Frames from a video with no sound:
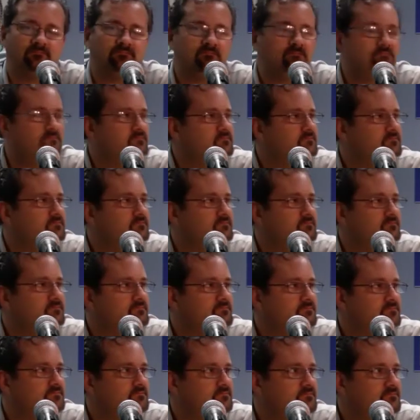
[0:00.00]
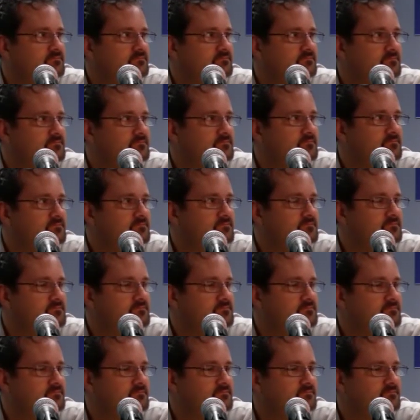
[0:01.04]

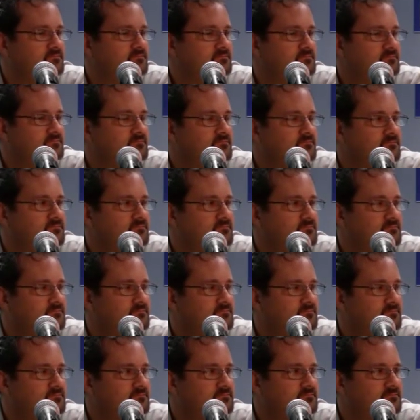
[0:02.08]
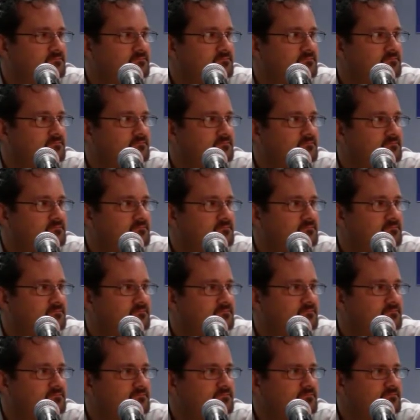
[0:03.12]

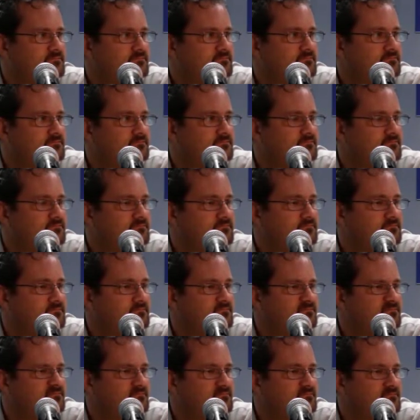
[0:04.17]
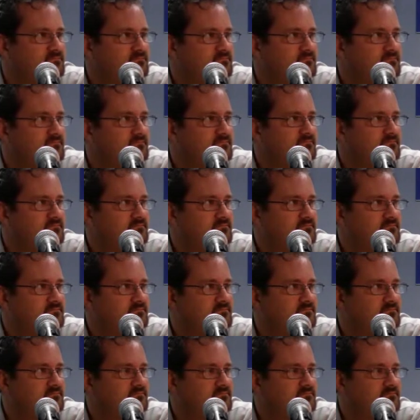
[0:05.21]

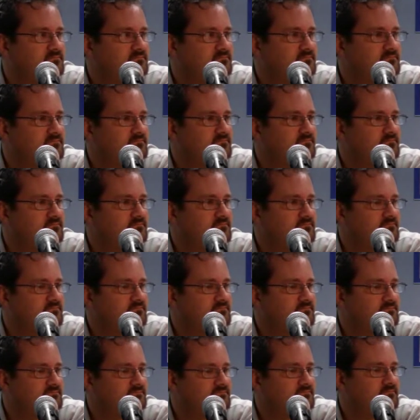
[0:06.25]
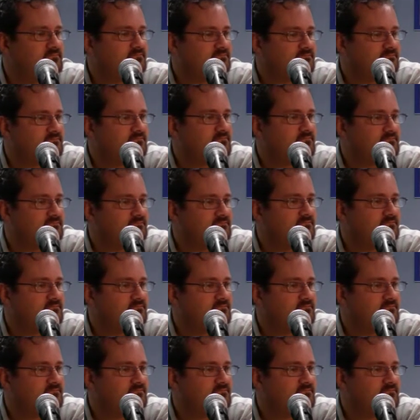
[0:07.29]
(not speaking)